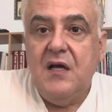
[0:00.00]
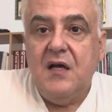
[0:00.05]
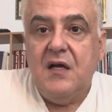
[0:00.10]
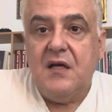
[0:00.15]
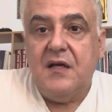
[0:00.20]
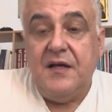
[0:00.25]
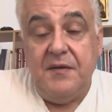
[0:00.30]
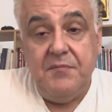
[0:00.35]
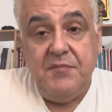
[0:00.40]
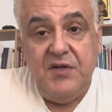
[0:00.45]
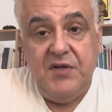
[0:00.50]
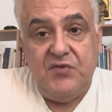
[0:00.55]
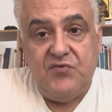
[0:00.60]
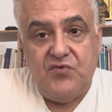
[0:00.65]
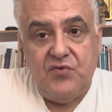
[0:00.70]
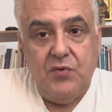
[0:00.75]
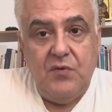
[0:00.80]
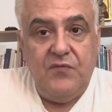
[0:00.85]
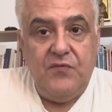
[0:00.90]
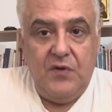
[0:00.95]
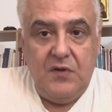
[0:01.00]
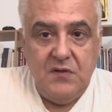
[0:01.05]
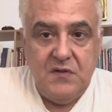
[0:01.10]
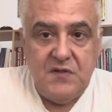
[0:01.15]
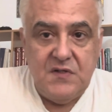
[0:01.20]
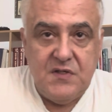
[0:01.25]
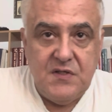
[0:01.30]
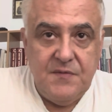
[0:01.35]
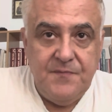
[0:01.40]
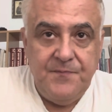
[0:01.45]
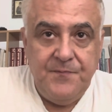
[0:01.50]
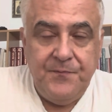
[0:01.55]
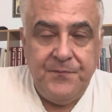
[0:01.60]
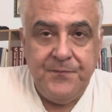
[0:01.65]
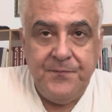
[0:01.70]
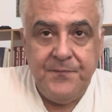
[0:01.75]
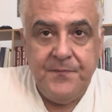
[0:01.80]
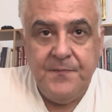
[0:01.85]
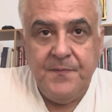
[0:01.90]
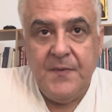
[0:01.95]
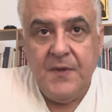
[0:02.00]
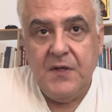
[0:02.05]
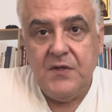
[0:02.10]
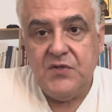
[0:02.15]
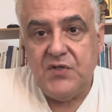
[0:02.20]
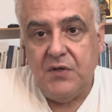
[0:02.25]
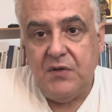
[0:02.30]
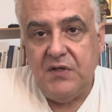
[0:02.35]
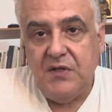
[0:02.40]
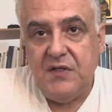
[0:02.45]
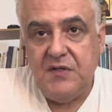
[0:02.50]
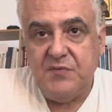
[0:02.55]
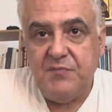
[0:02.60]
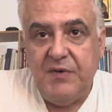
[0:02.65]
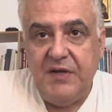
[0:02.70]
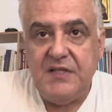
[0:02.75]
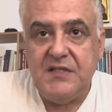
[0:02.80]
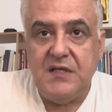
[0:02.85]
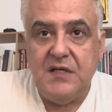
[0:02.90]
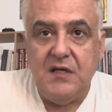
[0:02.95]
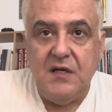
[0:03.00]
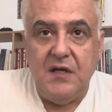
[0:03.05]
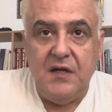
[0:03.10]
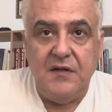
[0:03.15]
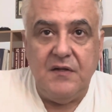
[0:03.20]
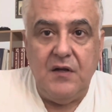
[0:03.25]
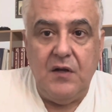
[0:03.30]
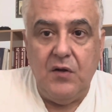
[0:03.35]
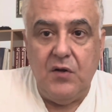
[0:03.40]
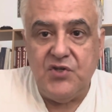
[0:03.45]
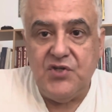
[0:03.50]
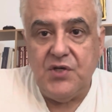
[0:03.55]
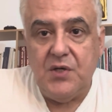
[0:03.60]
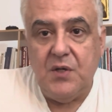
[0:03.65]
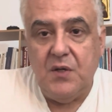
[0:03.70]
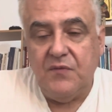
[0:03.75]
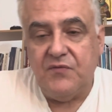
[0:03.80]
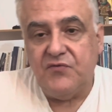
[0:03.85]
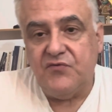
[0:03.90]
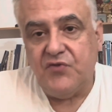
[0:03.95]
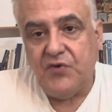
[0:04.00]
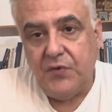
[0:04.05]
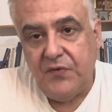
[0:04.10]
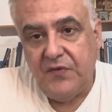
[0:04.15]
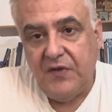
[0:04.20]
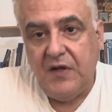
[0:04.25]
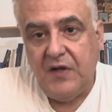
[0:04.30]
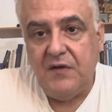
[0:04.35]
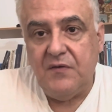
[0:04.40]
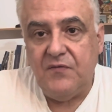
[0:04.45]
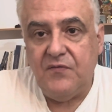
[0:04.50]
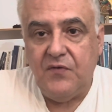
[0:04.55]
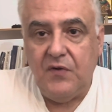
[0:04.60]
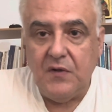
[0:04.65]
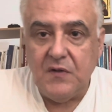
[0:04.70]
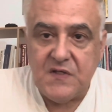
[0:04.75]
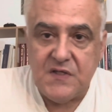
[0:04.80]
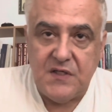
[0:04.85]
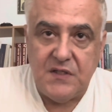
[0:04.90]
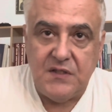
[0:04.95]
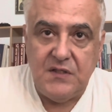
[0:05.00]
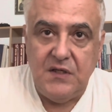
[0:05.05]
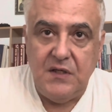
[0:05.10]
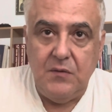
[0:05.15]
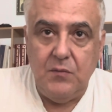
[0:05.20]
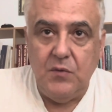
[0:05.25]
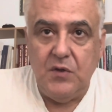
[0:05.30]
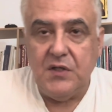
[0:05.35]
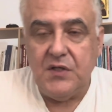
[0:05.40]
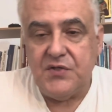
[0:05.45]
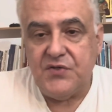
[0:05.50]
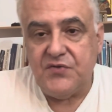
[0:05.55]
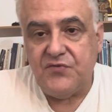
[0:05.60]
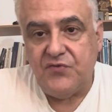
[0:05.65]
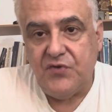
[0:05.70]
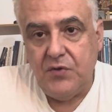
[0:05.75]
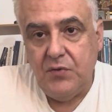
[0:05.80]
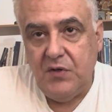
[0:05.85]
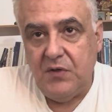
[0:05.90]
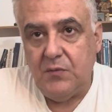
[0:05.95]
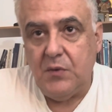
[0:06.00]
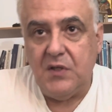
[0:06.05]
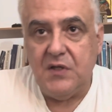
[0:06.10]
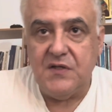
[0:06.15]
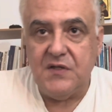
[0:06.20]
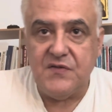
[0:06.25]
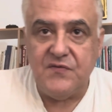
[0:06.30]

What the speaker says: can be true or false. So it is basically the logic of truth and falsity, what is true and what is